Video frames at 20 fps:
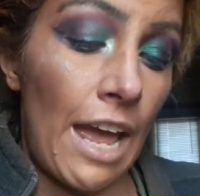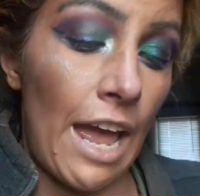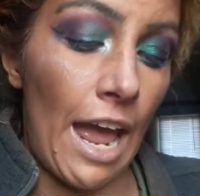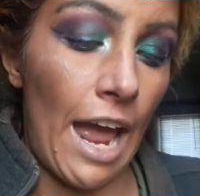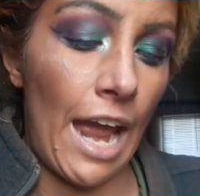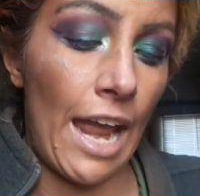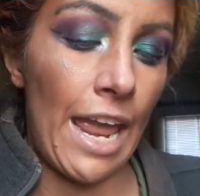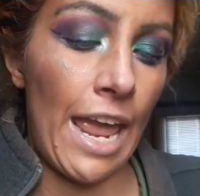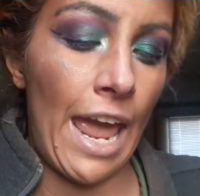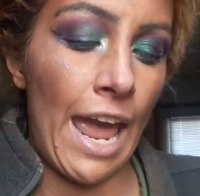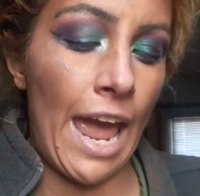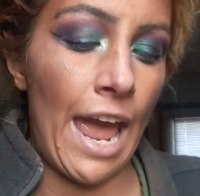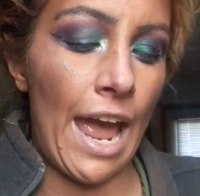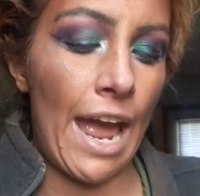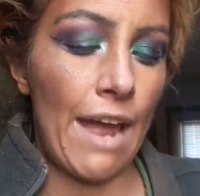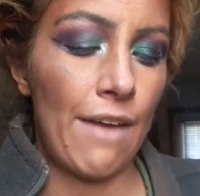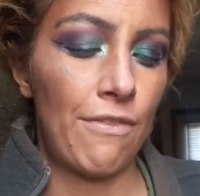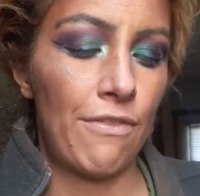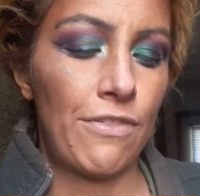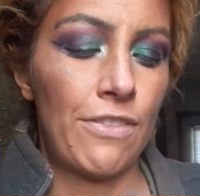I
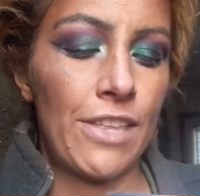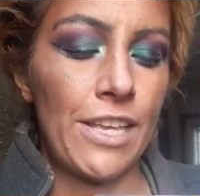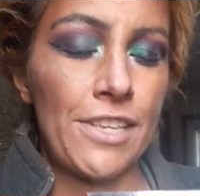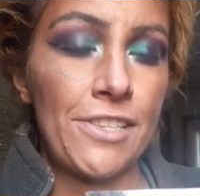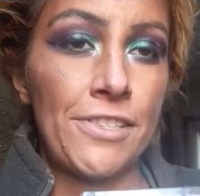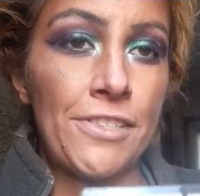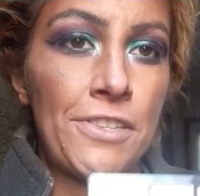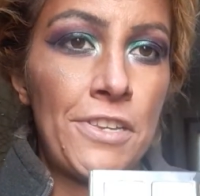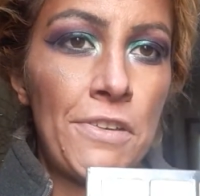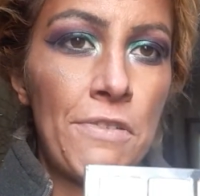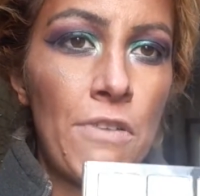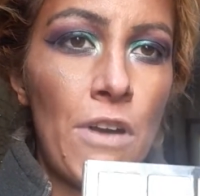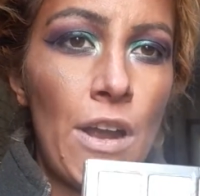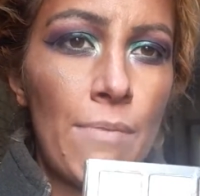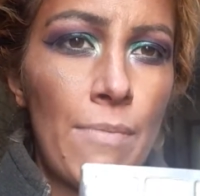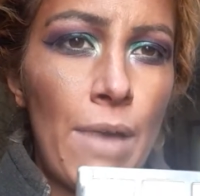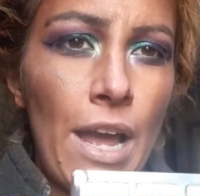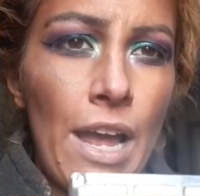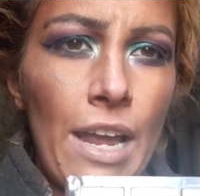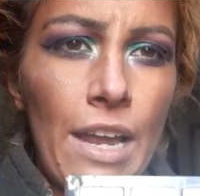have these two
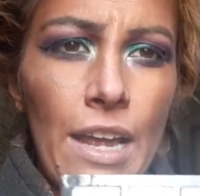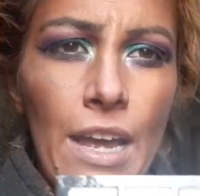on my